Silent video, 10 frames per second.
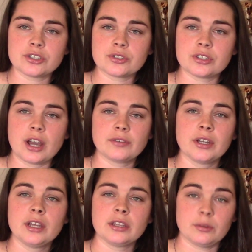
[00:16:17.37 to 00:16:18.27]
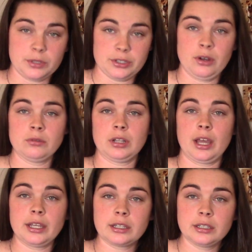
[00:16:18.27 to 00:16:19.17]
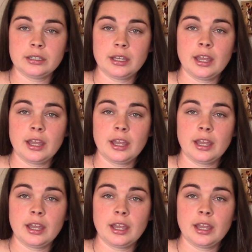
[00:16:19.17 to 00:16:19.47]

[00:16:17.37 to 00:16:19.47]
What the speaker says: do stuff that we don't like